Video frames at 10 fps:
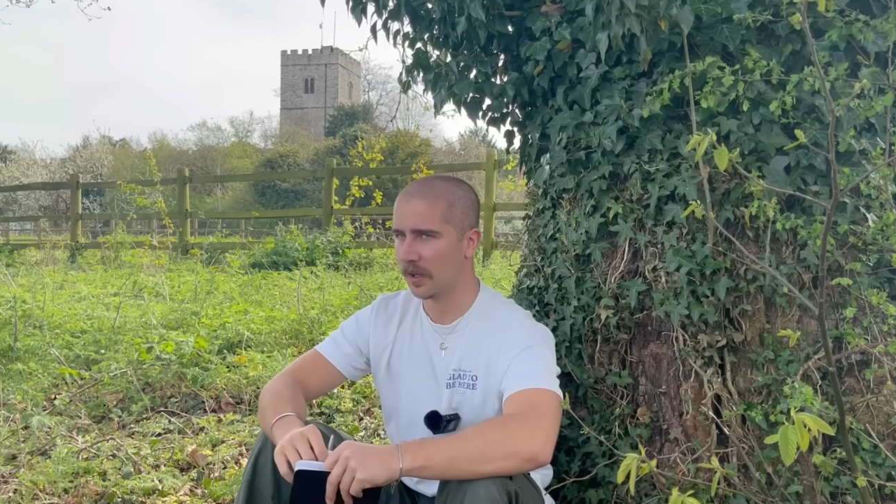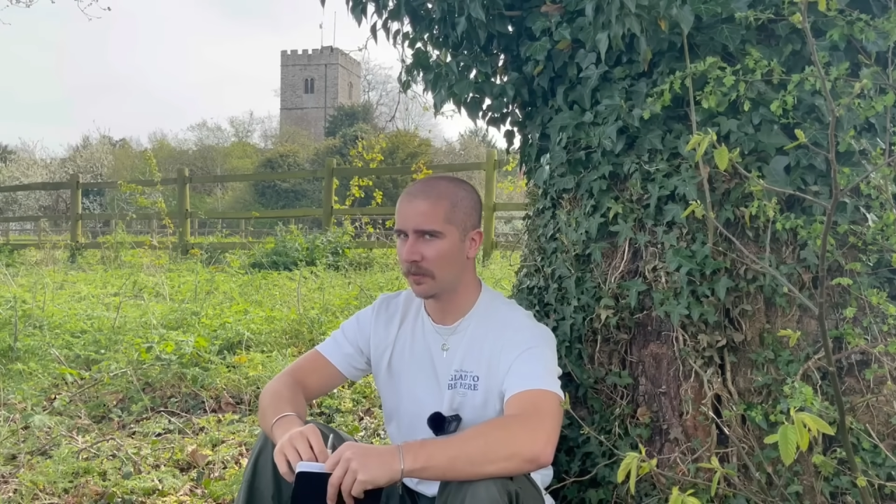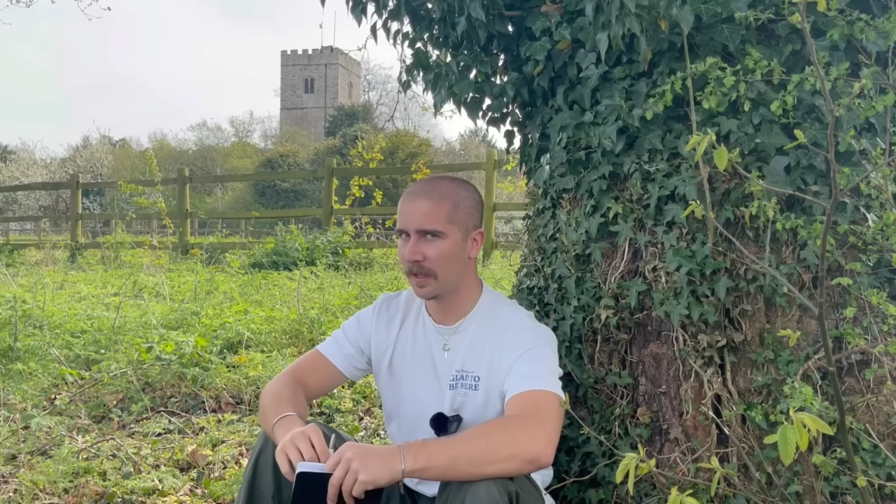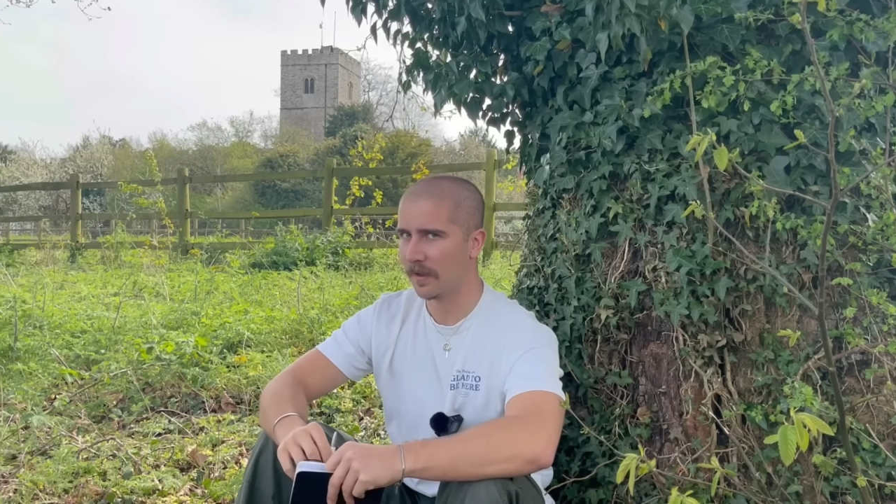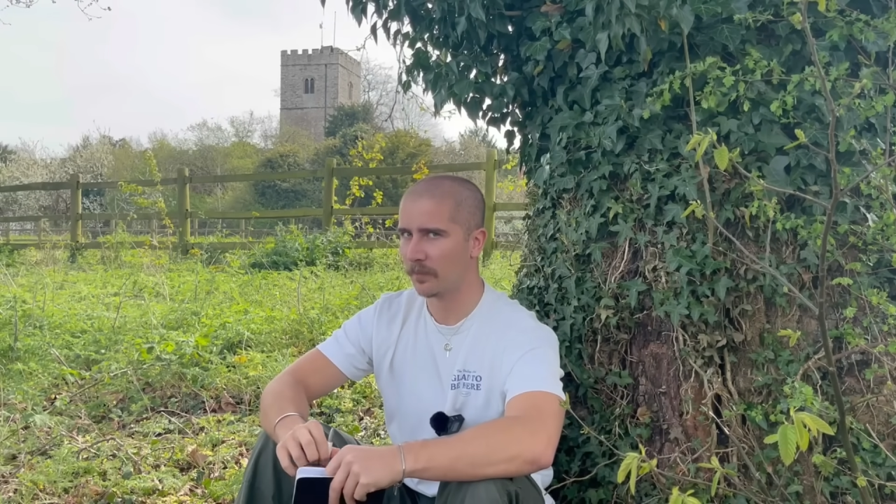
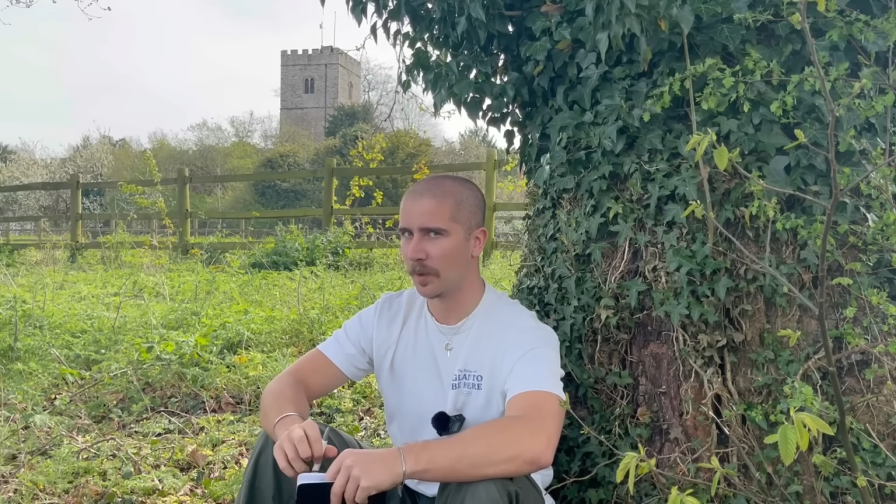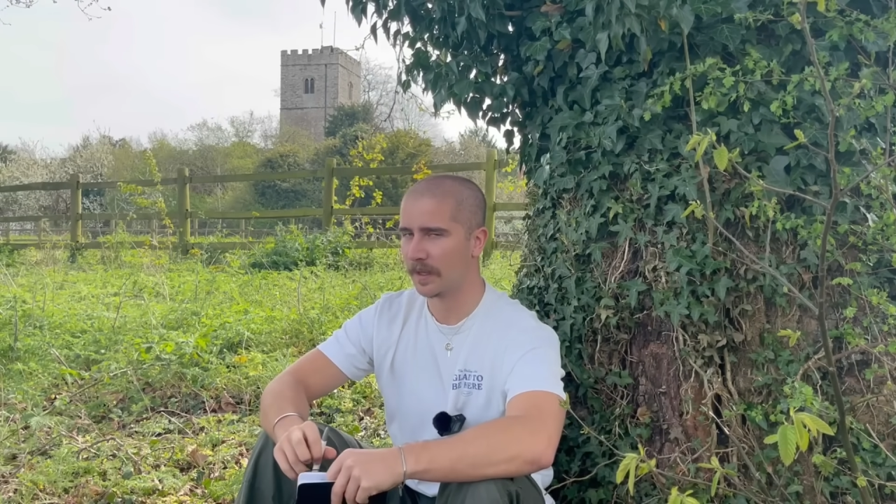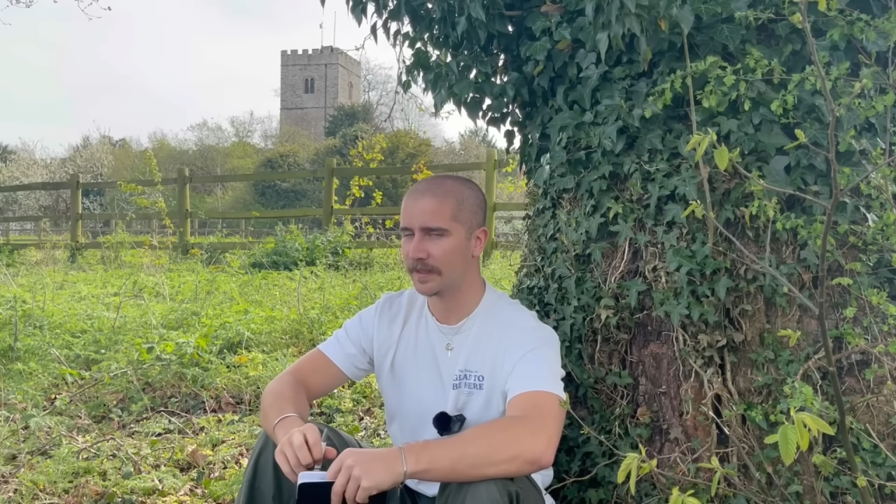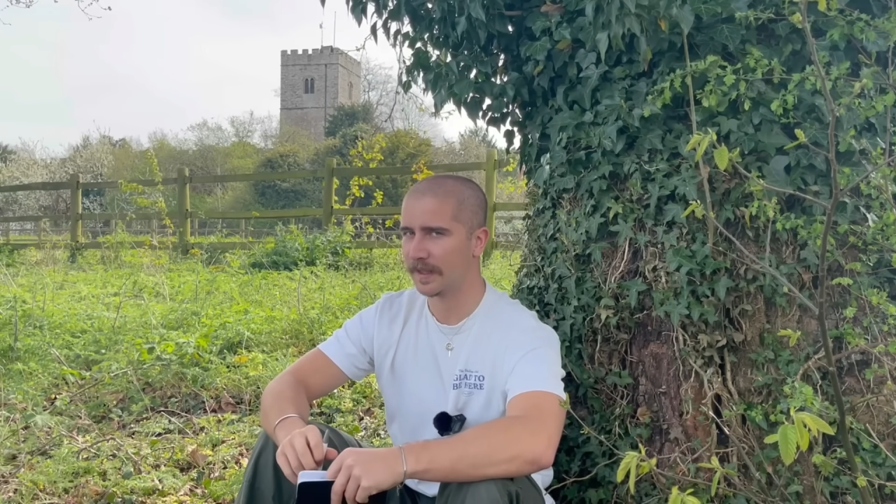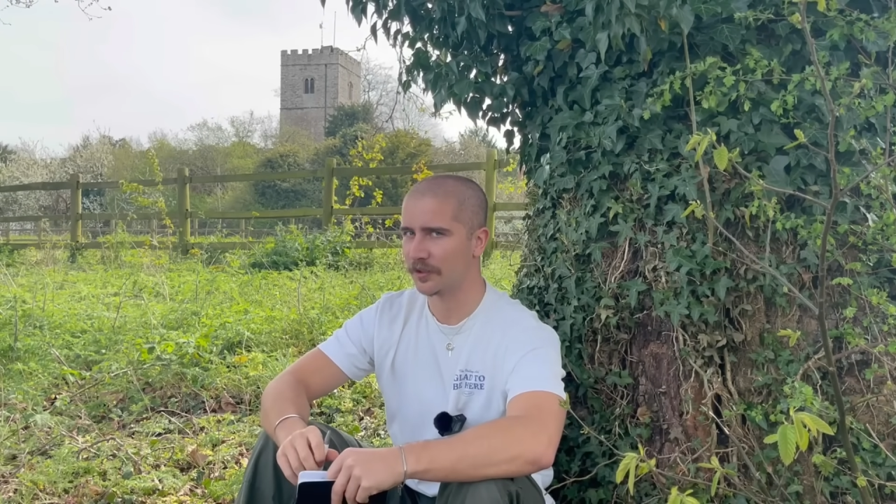only have one
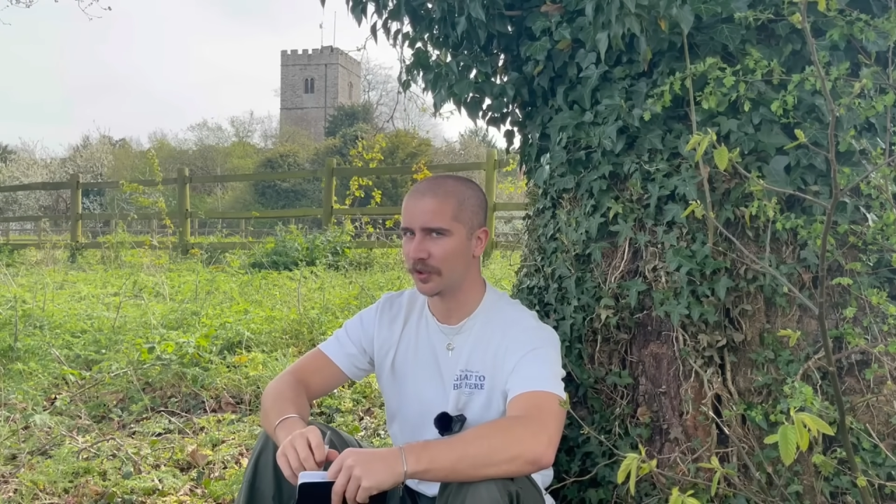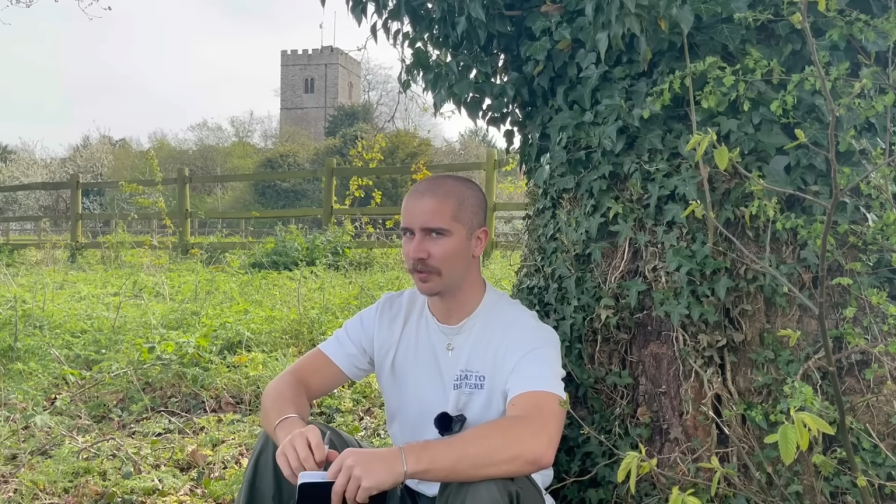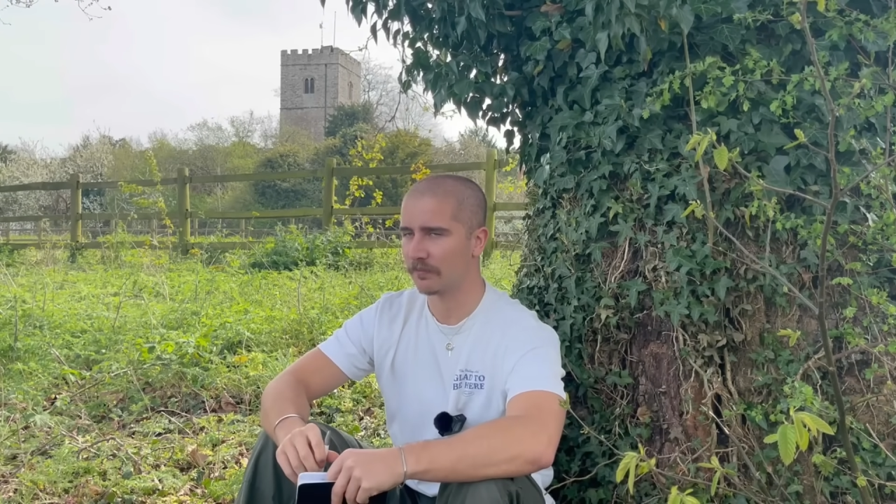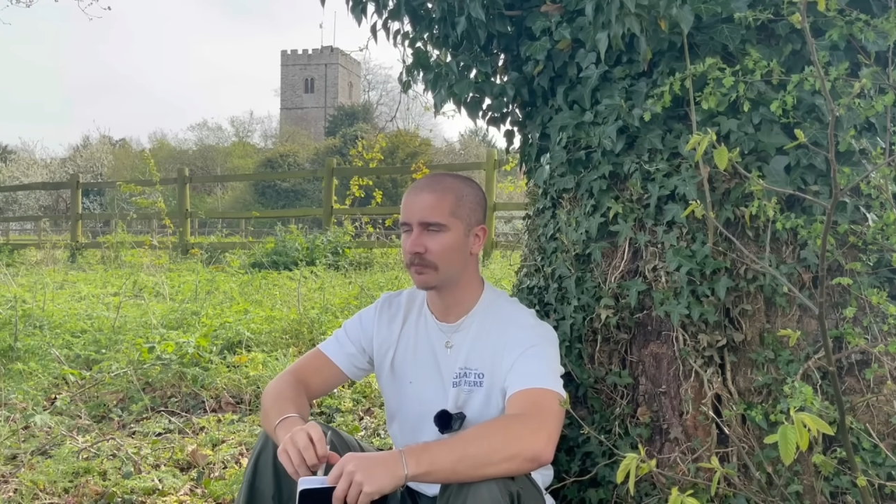intention.